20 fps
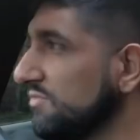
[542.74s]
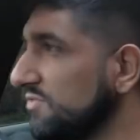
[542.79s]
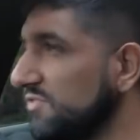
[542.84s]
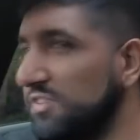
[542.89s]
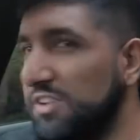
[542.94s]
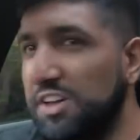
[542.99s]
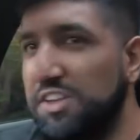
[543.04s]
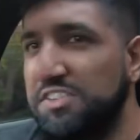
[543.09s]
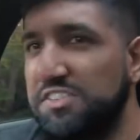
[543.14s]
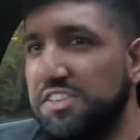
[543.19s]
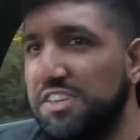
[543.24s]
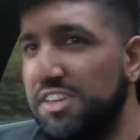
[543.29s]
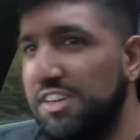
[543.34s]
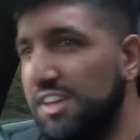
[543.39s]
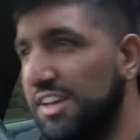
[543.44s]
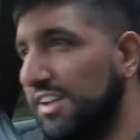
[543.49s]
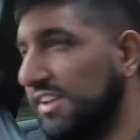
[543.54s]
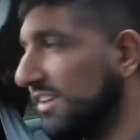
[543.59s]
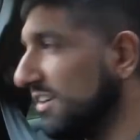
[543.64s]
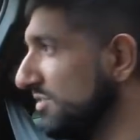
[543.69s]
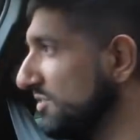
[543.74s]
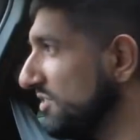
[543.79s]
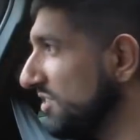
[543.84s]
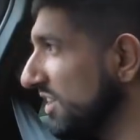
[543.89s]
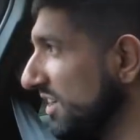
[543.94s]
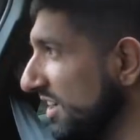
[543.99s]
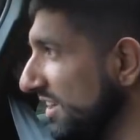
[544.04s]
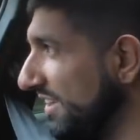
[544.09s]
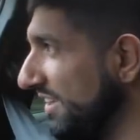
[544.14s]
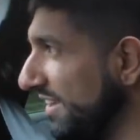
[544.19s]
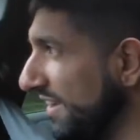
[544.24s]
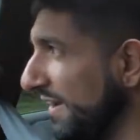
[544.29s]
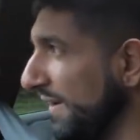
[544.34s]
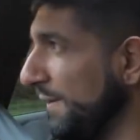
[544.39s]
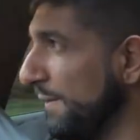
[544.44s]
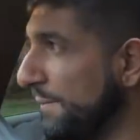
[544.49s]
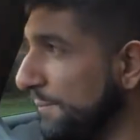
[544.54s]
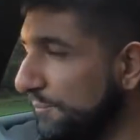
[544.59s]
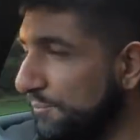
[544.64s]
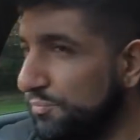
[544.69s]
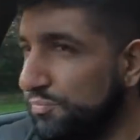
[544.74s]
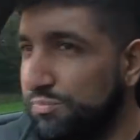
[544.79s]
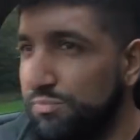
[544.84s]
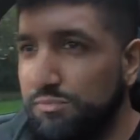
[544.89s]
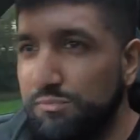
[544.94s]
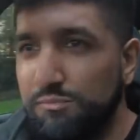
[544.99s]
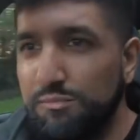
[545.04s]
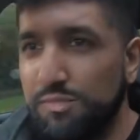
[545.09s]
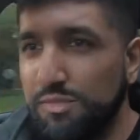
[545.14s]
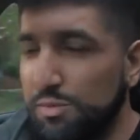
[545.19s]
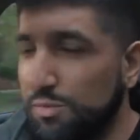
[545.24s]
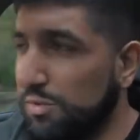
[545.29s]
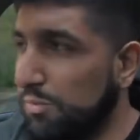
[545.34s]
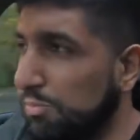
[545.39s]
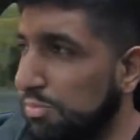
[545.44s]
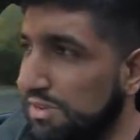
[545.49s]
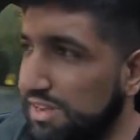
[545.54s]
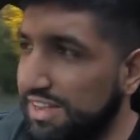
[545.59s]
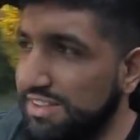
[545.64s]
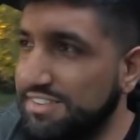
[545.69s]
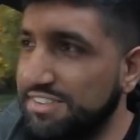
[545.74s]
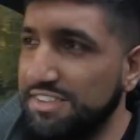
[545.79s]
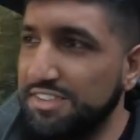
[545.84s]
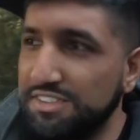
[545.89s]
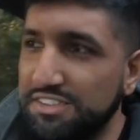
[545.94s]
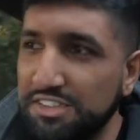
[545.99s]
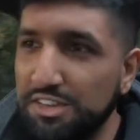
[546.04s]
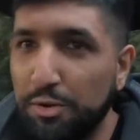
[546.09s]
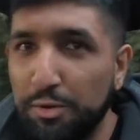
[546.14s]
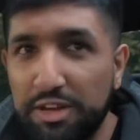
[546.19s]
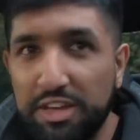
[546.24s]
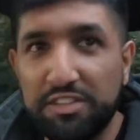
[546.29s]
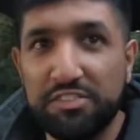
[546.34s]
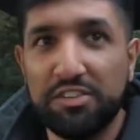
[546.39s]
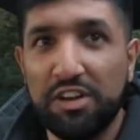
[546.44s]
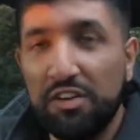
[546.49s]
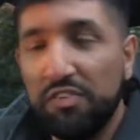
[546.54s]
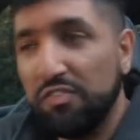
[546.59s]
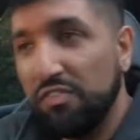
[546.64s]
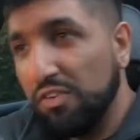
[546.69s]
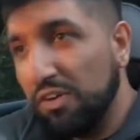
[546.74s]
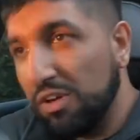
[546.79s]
First gear, little turn here. We'll plant it, see how it gets off.